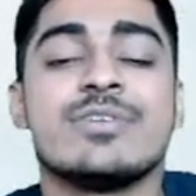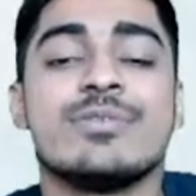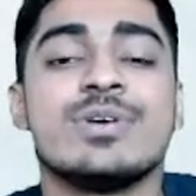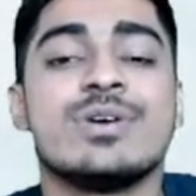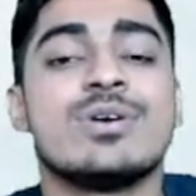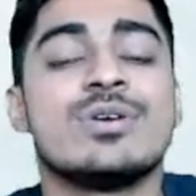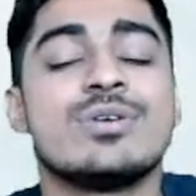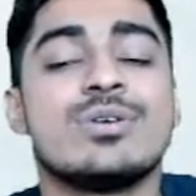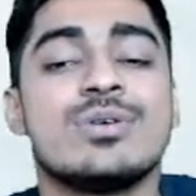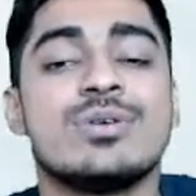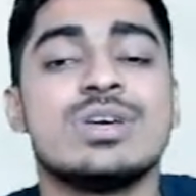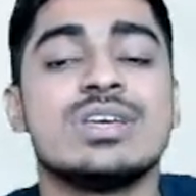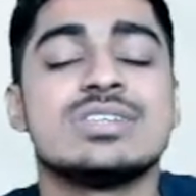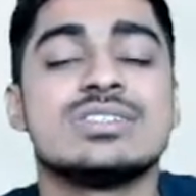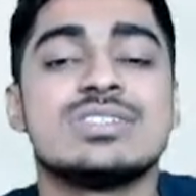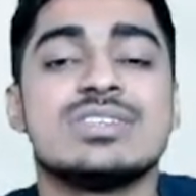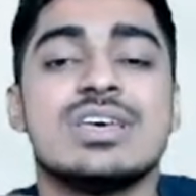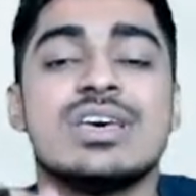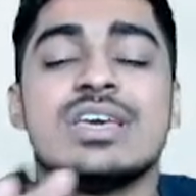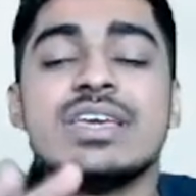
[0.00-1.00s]
We got to know,
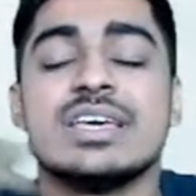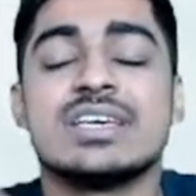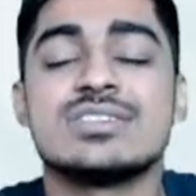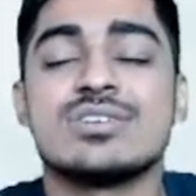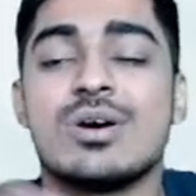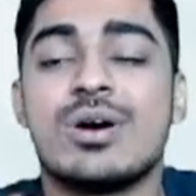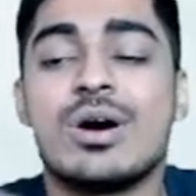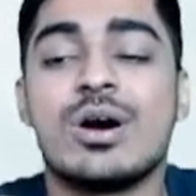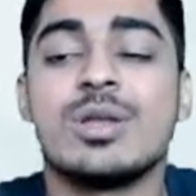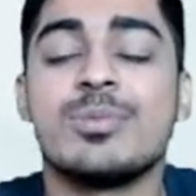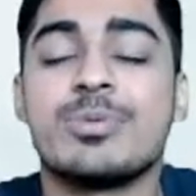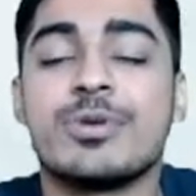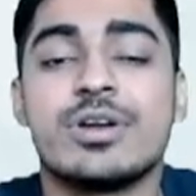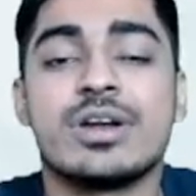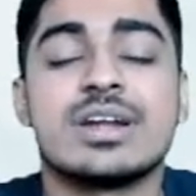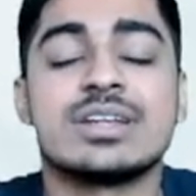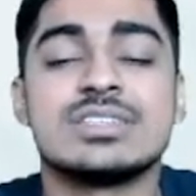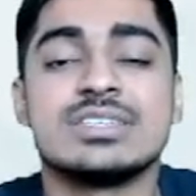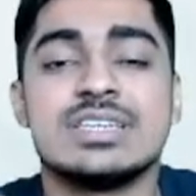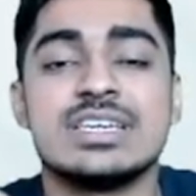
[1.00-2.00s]
yes, all
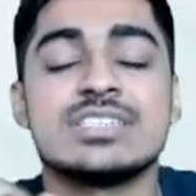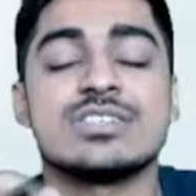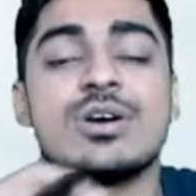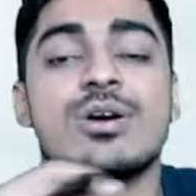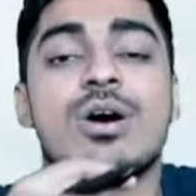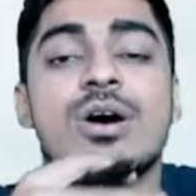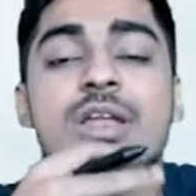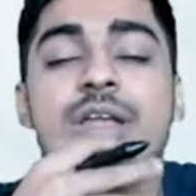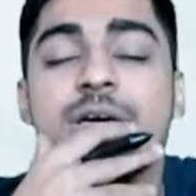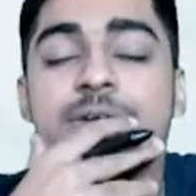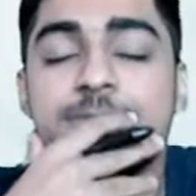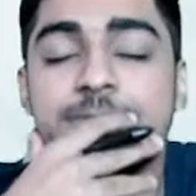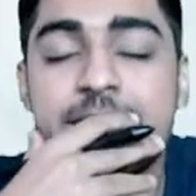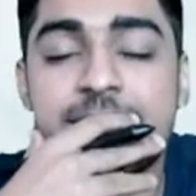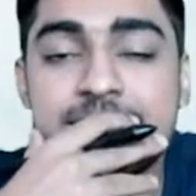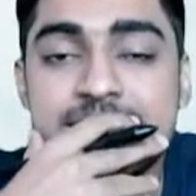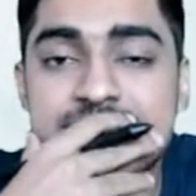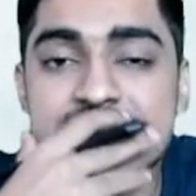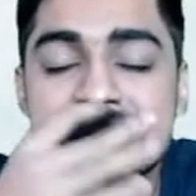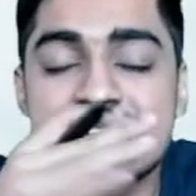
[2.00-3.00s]
products, yes, all
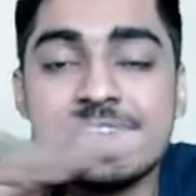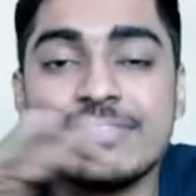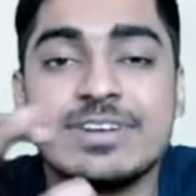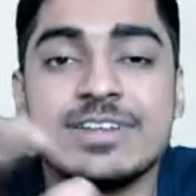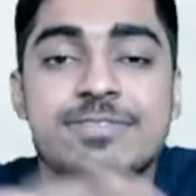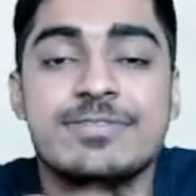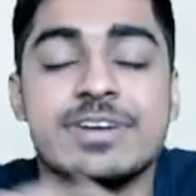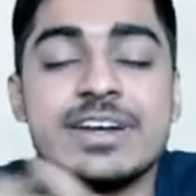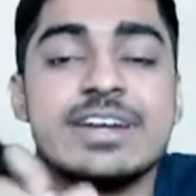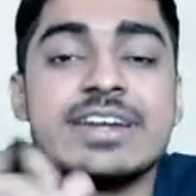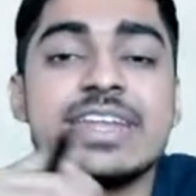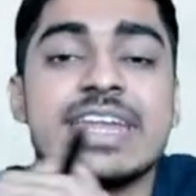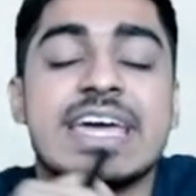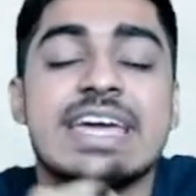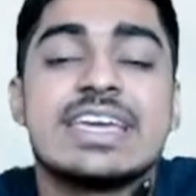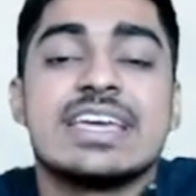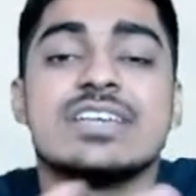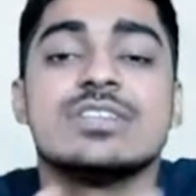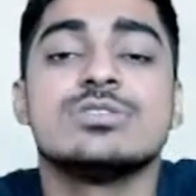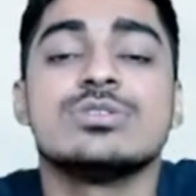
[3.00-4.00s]
factors have different ranking.